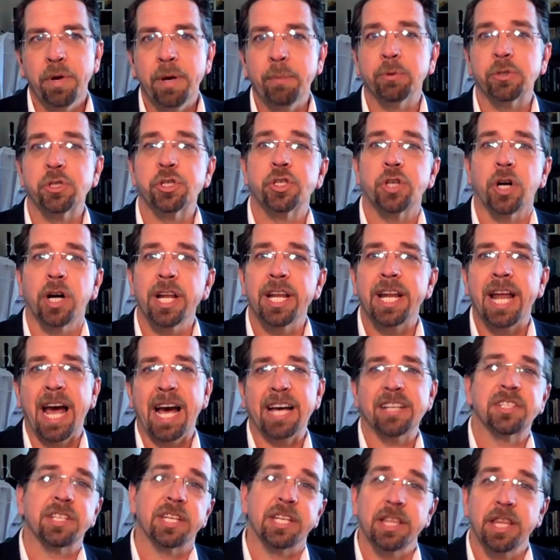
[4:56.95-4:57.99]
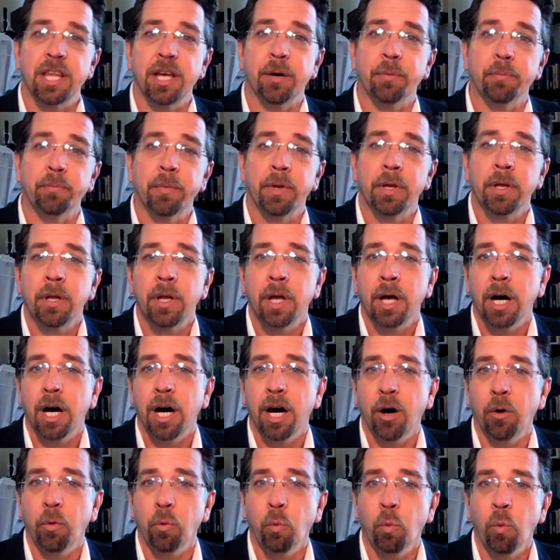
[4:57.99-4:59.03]
People started asking them
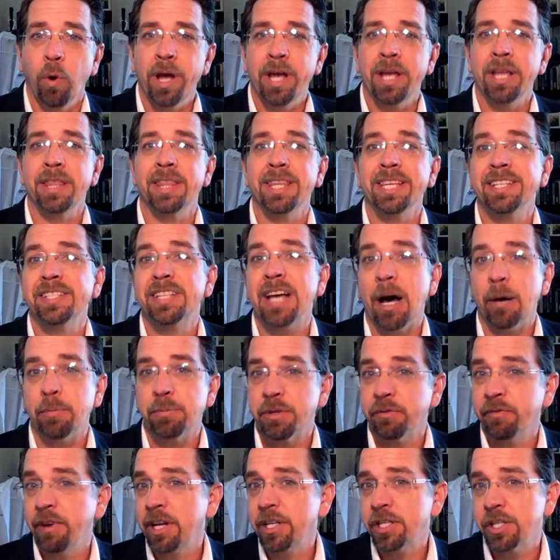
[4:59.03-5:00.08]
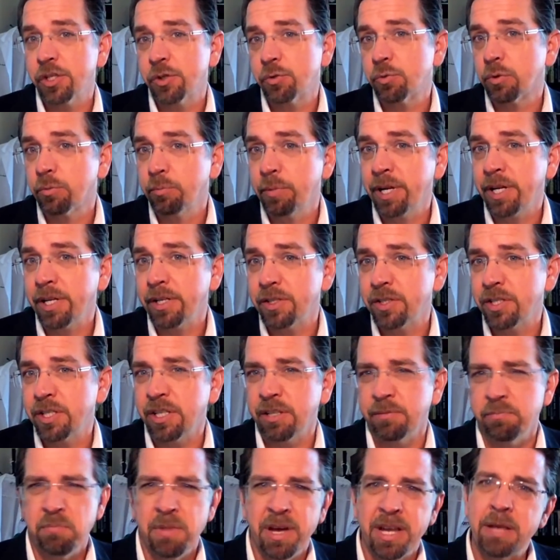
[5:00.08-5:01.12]
when these observations were being
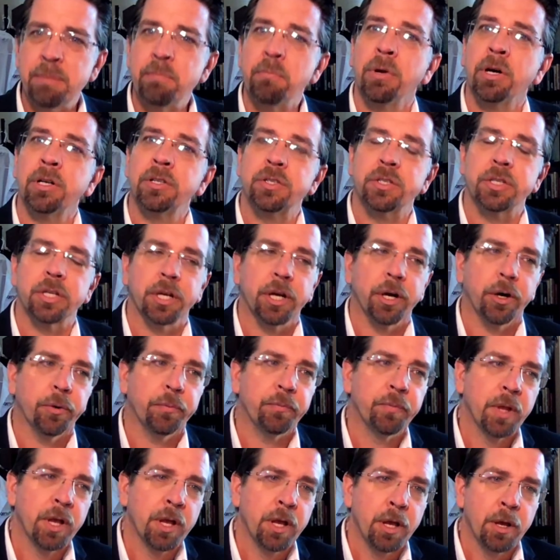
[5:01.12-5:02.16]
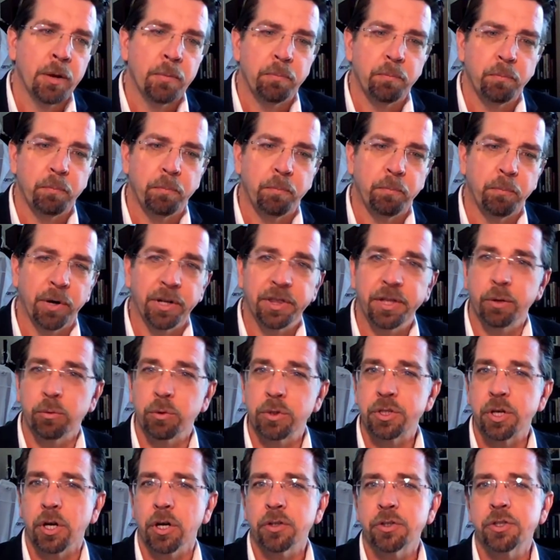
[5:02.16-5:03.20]
seen many months ago. But
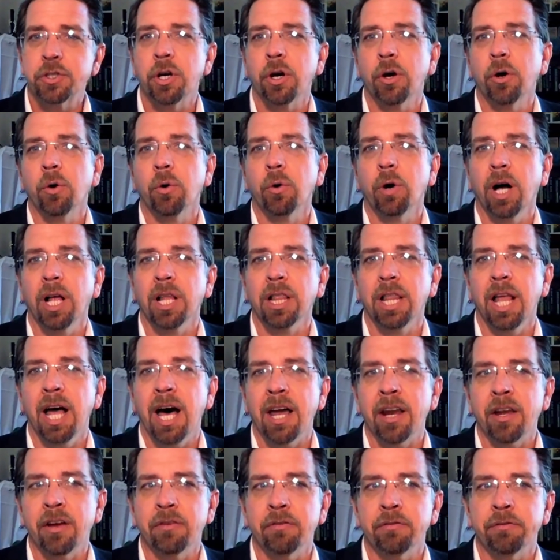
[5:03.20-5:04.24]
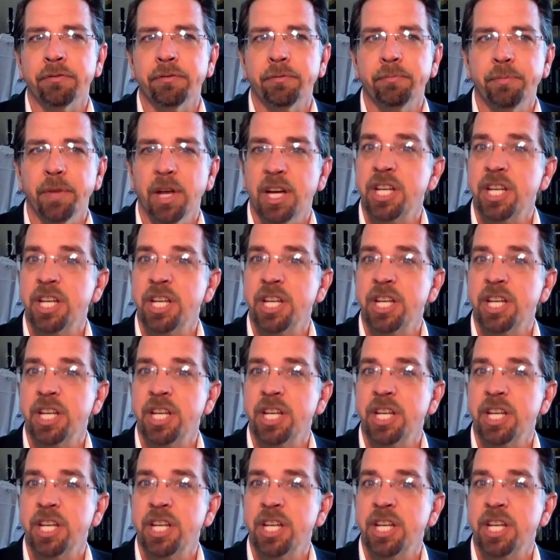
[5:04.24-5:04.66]
there was also a lot of